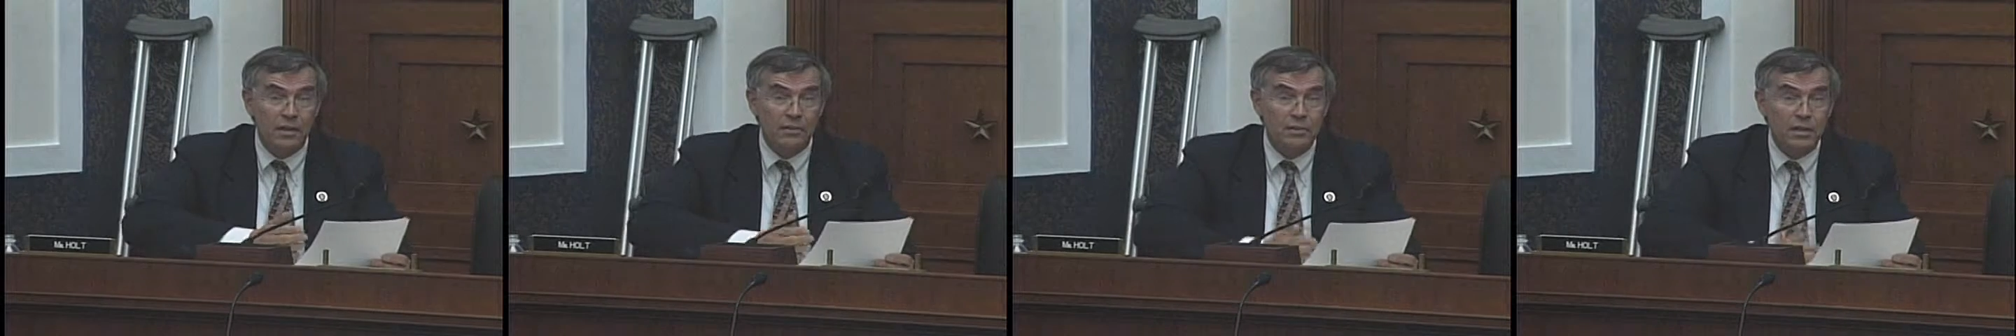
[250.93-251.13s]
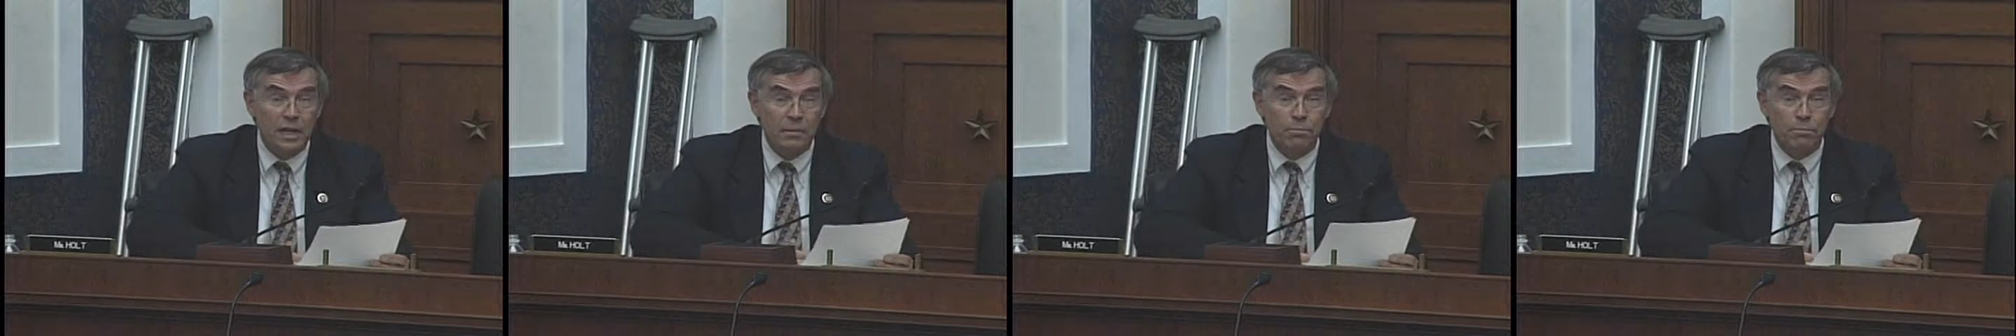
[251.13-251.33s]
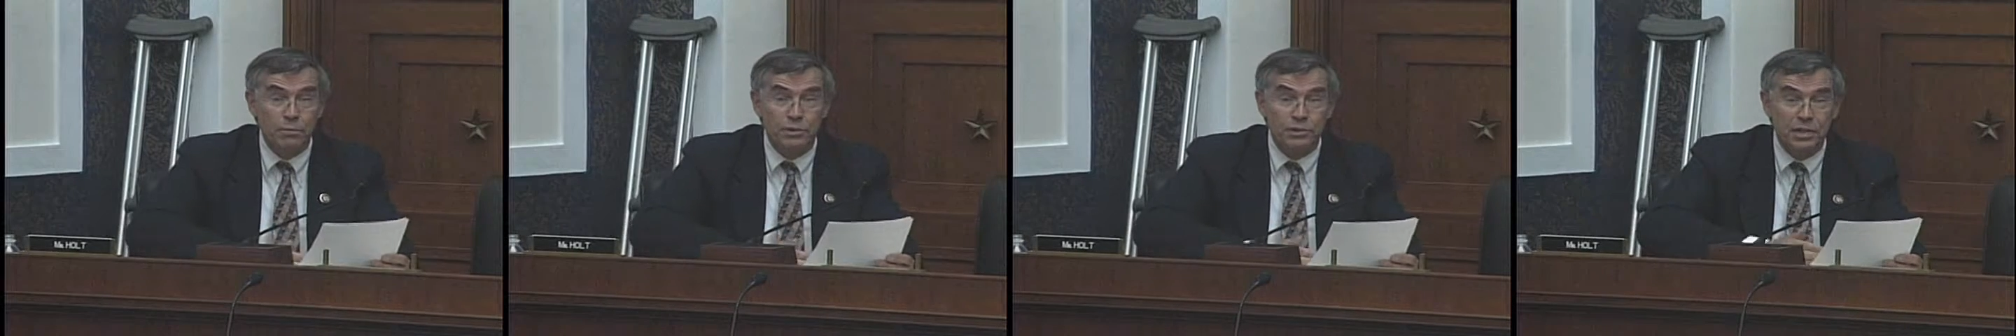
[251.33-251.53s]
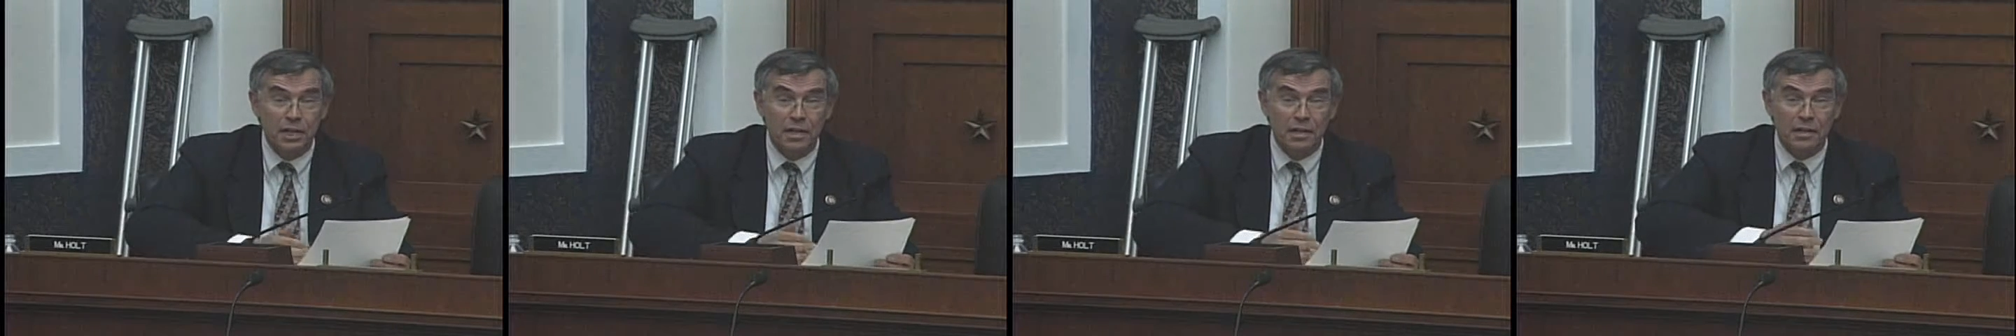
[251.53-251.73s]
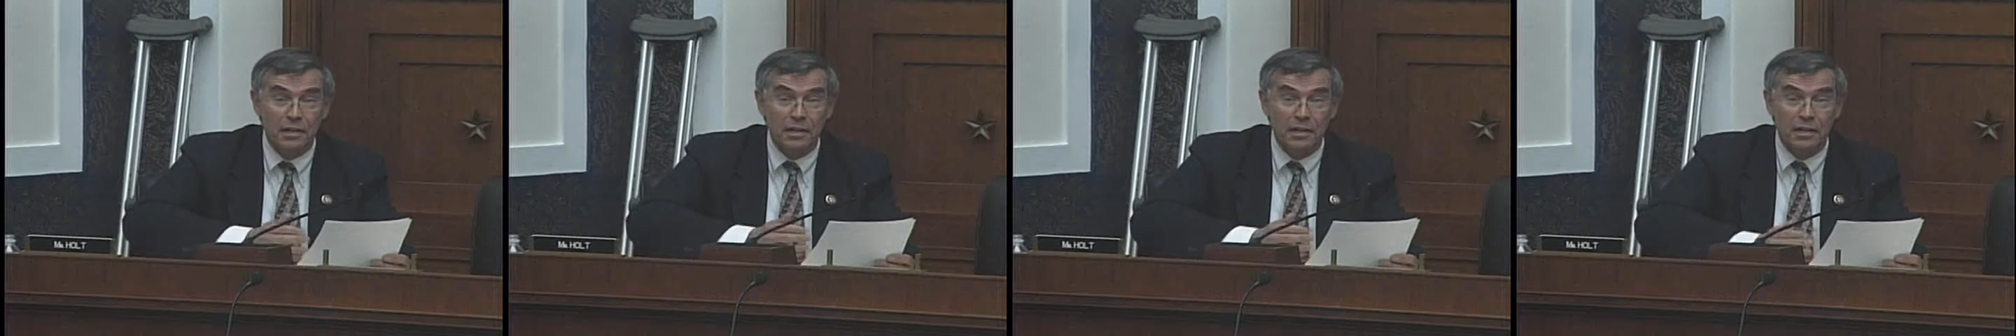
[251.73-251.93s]

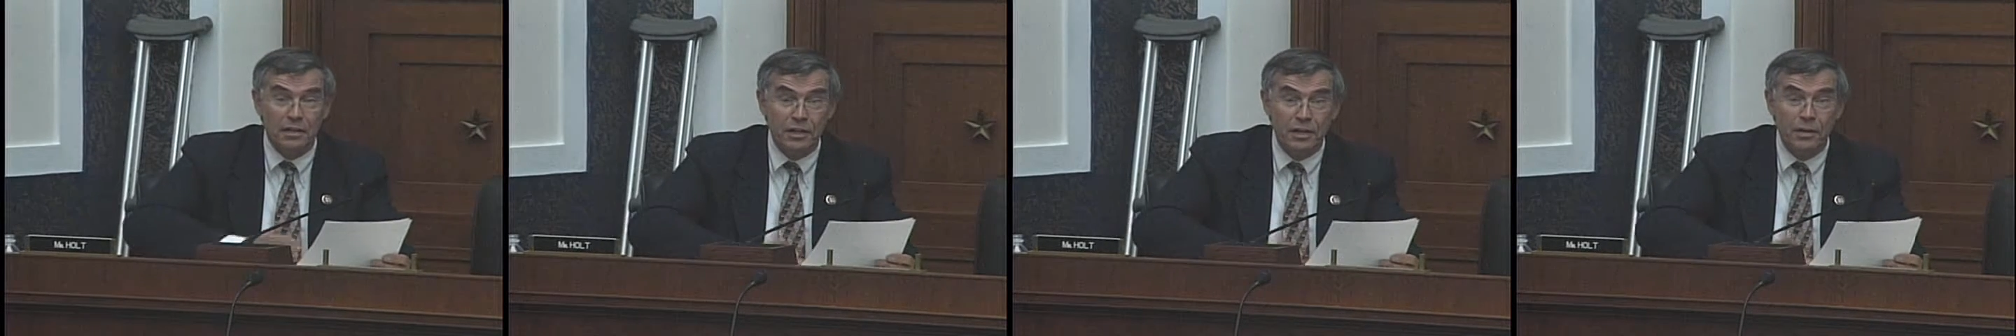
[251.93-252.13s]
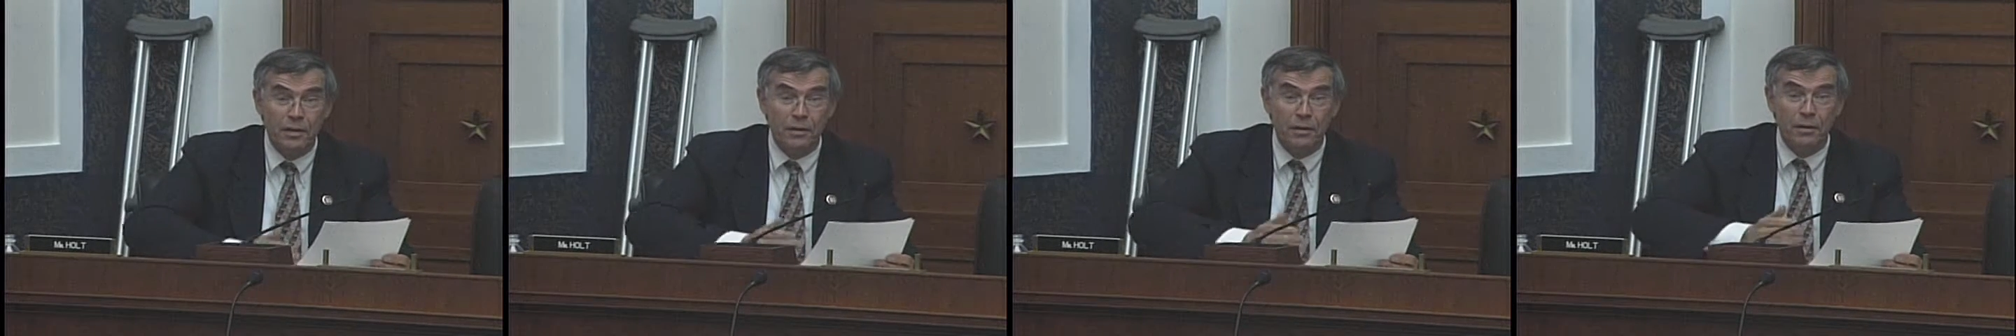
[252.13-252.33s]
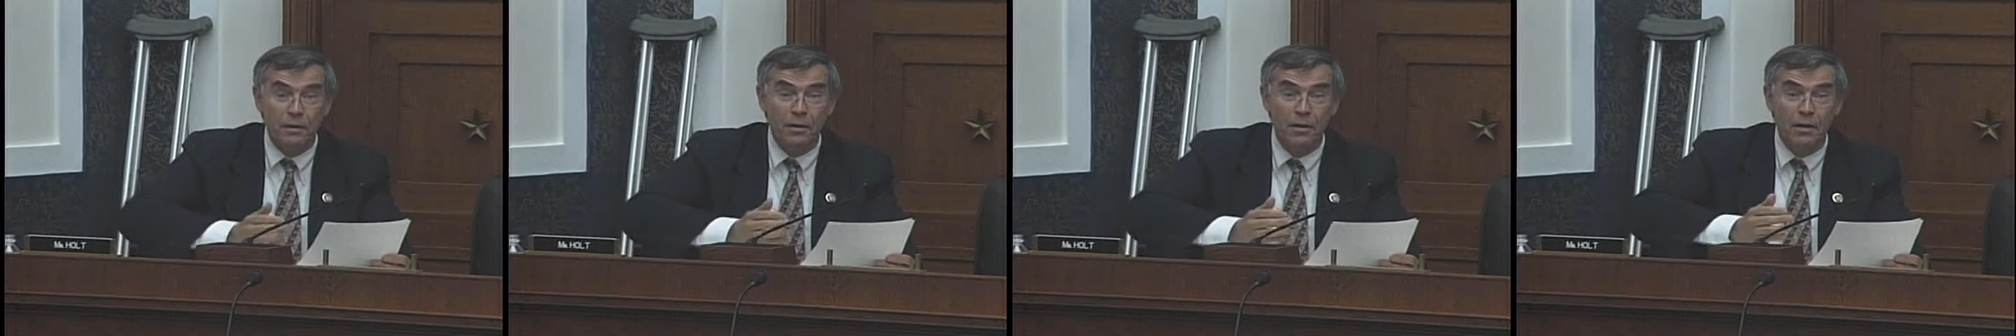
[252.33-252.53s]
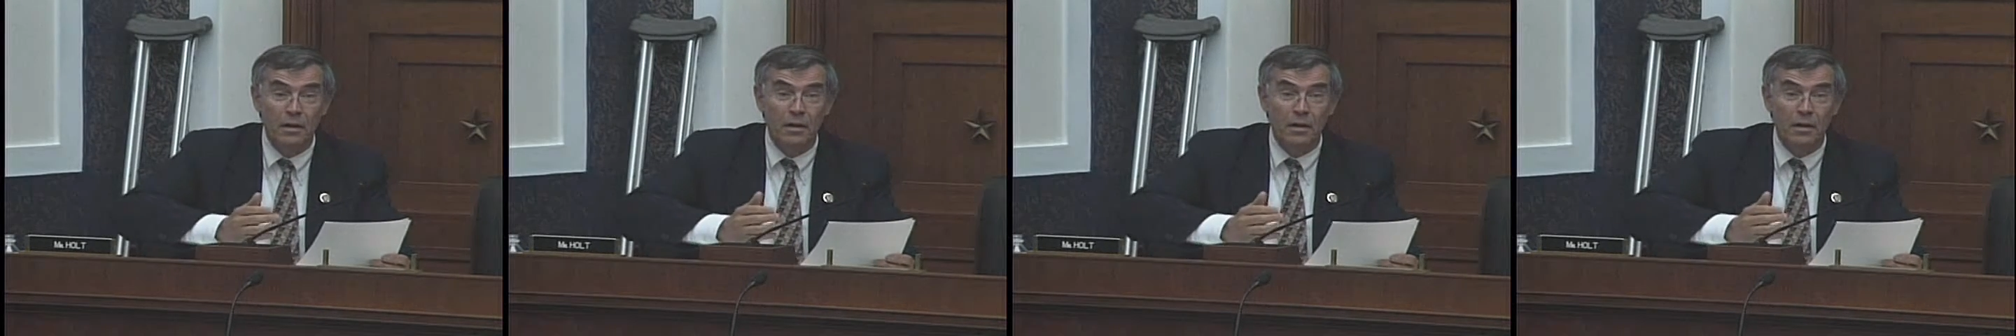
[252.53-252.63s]
10% a year